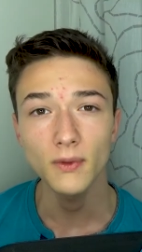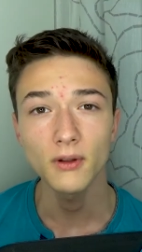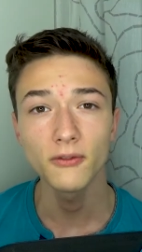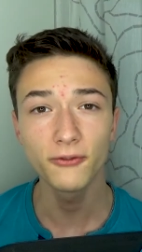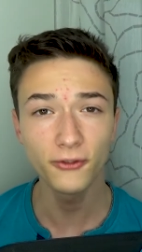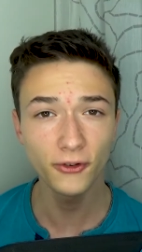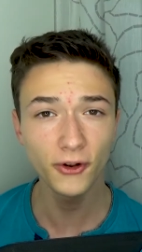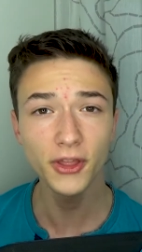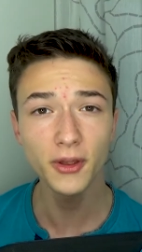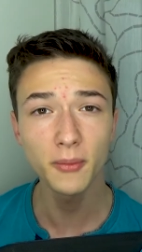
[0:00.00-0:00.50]

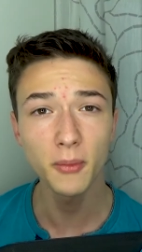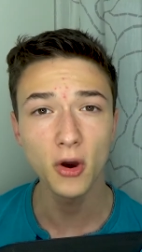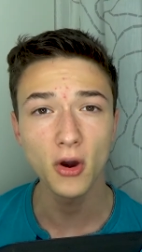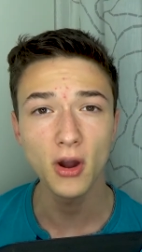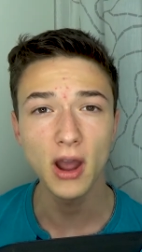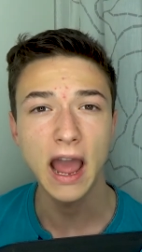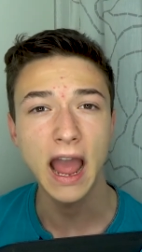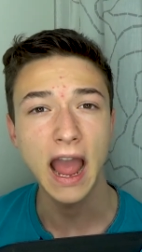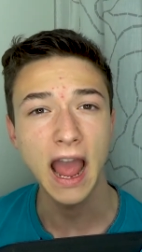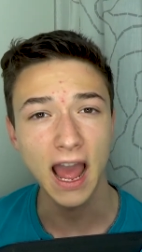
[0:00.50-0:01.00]

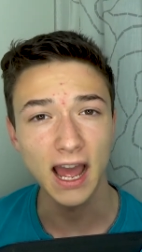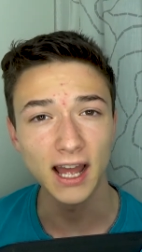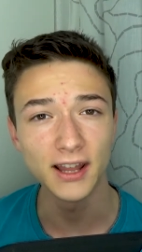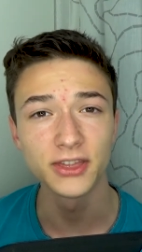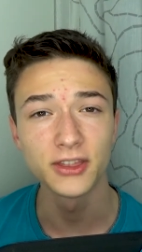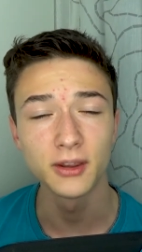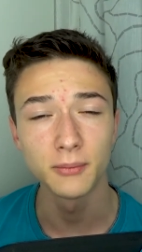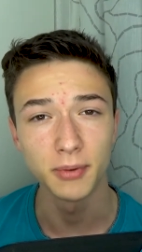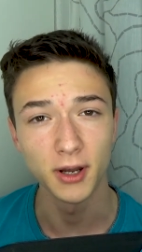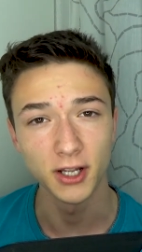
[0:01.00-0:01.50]
Furthermore, I
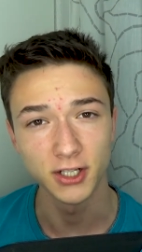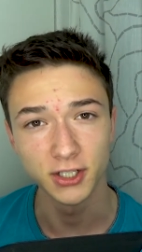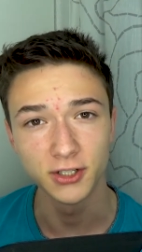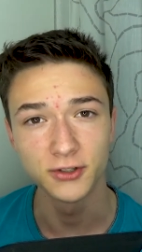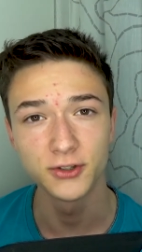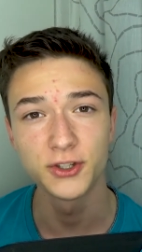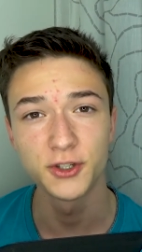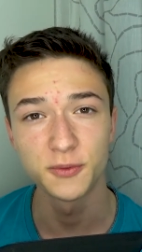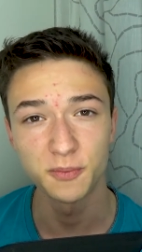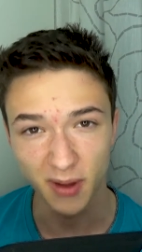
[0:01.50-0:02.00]
had the budget
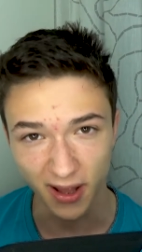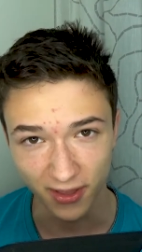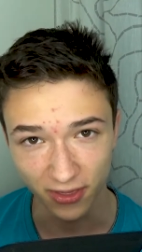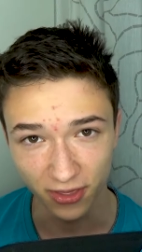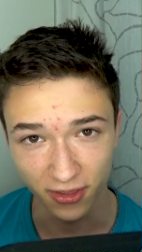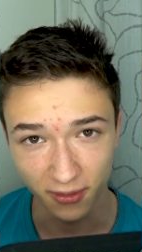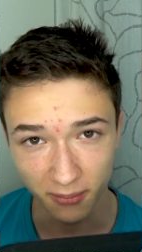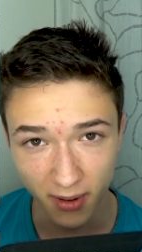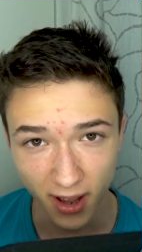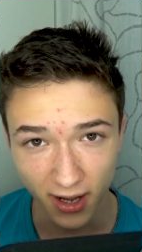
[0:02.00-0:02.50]
to
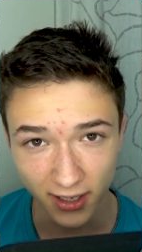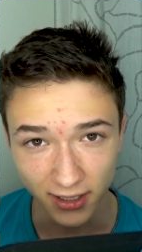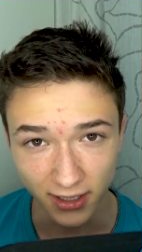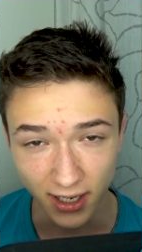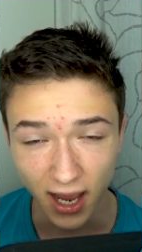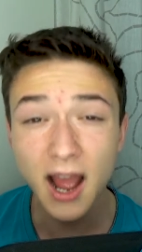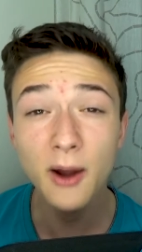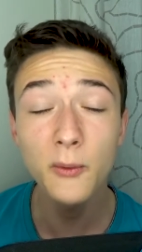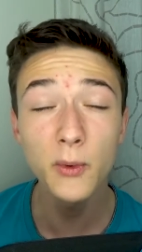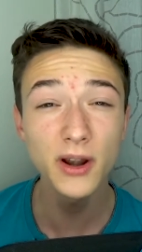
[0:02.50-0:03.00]
spend the
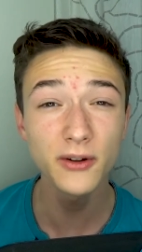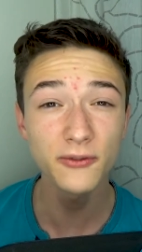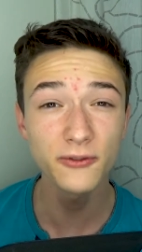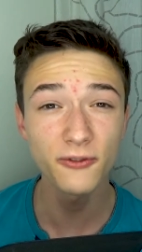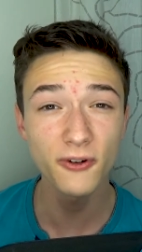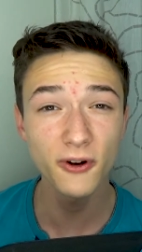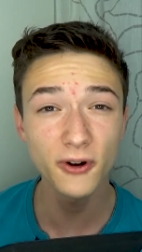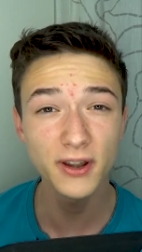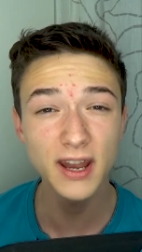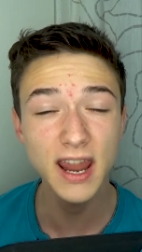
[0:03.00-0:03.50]
money. I went
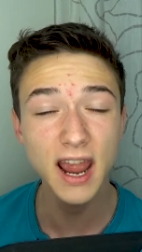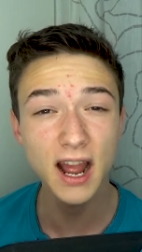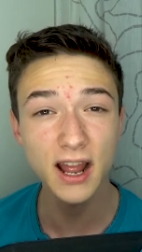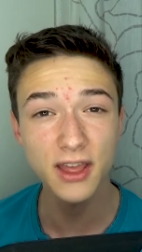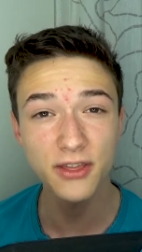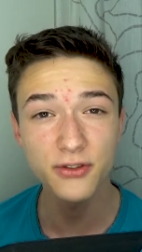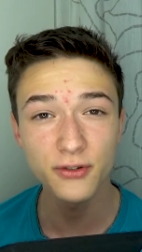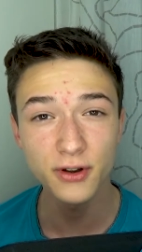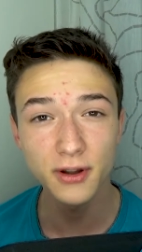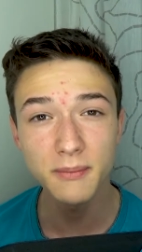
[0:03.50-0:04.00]
for the
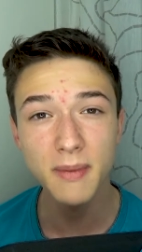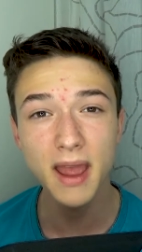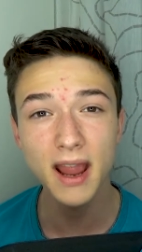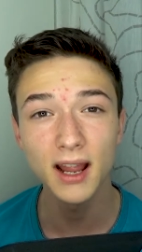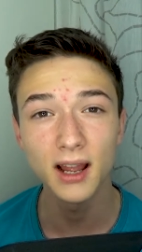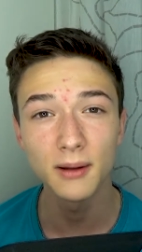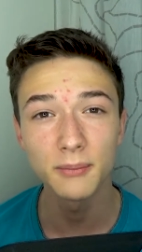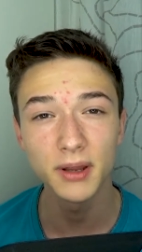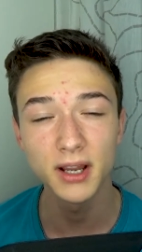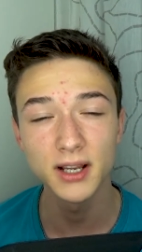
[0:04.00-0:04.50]
i3
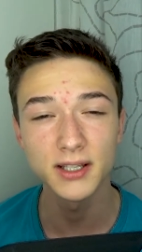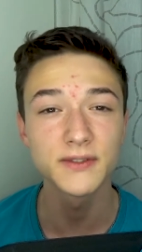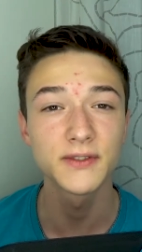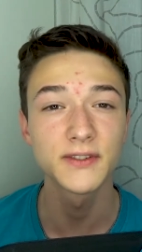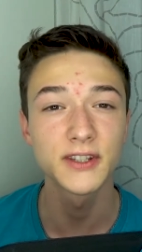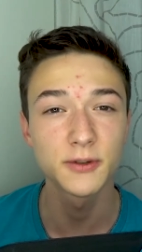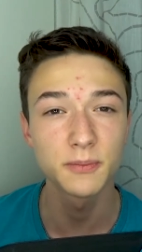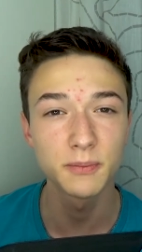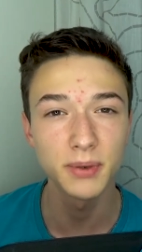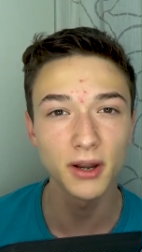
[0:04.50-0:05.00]
Mega because of
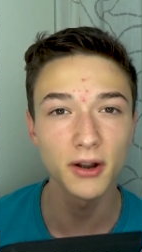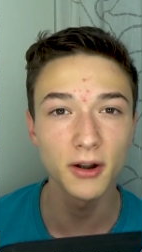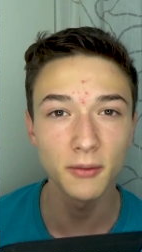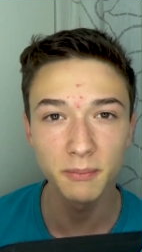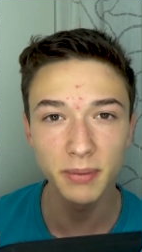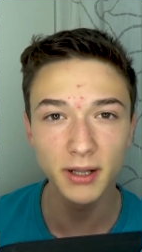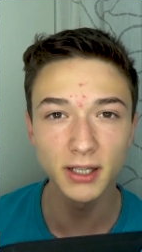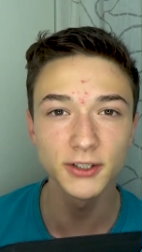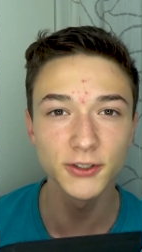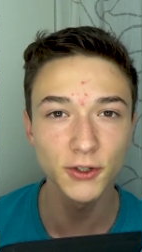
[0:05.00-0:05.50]
its superior
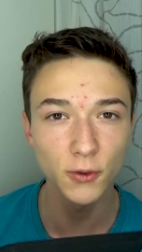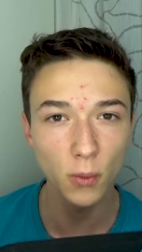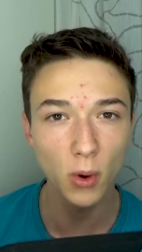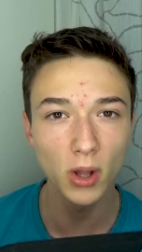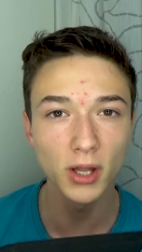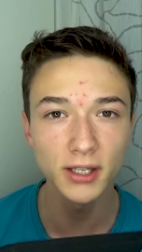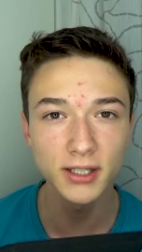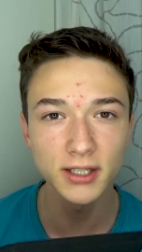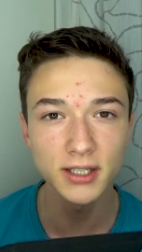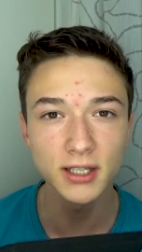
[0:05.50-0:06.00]
build
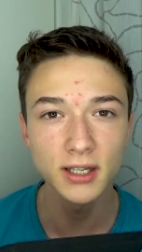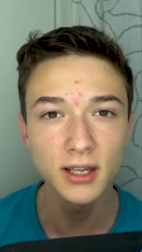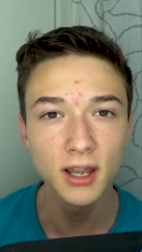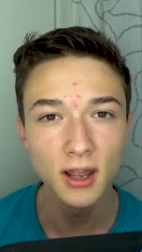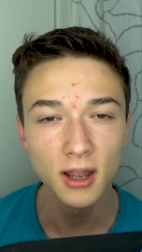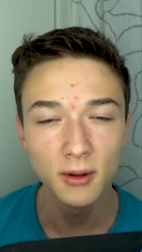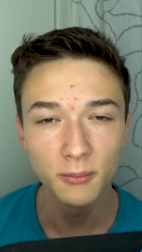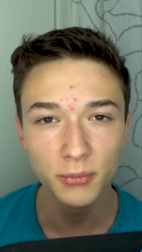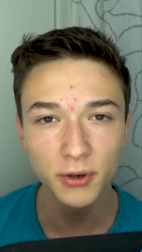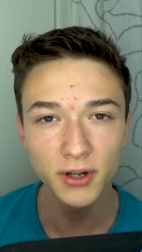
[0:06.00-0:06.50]
quality,
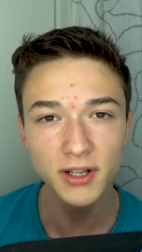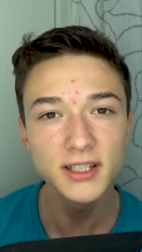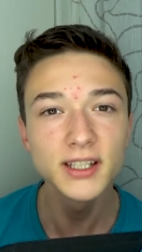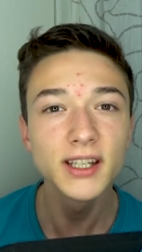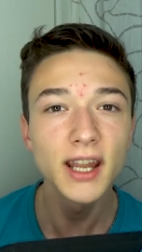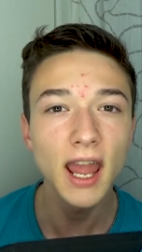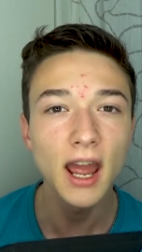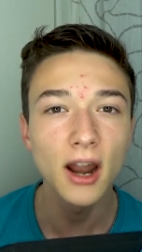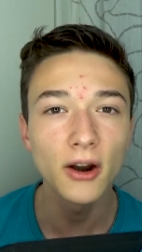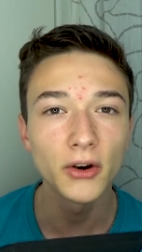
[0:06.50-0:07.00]

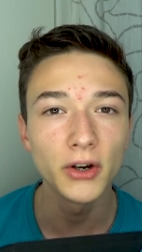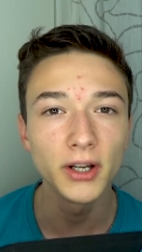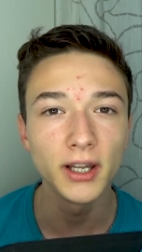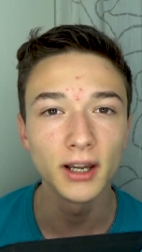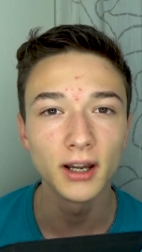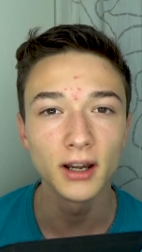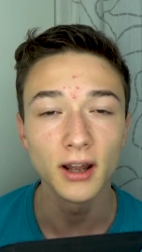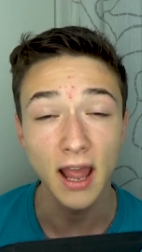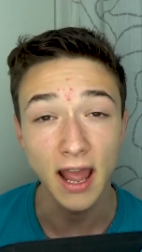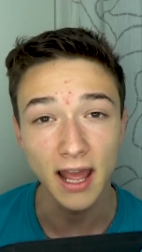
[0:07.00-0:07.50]
printing
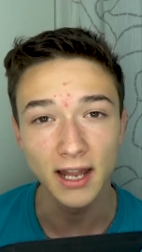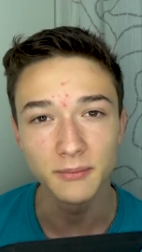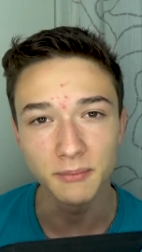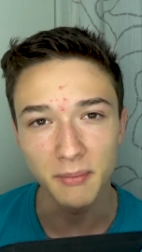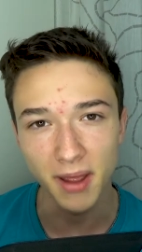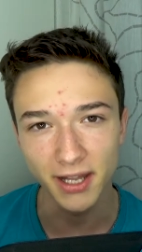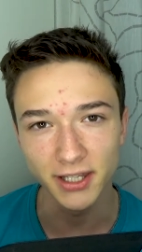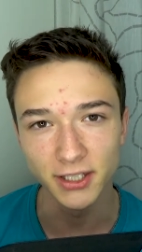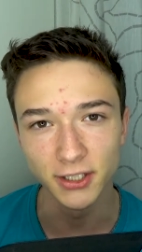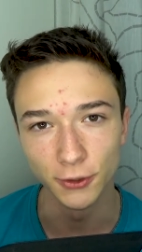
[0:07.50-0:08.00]
area and
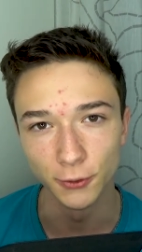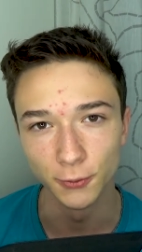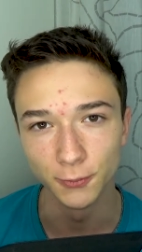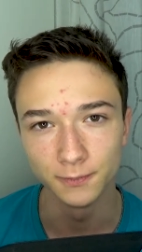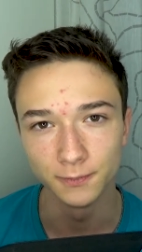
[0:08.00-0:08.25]
menu.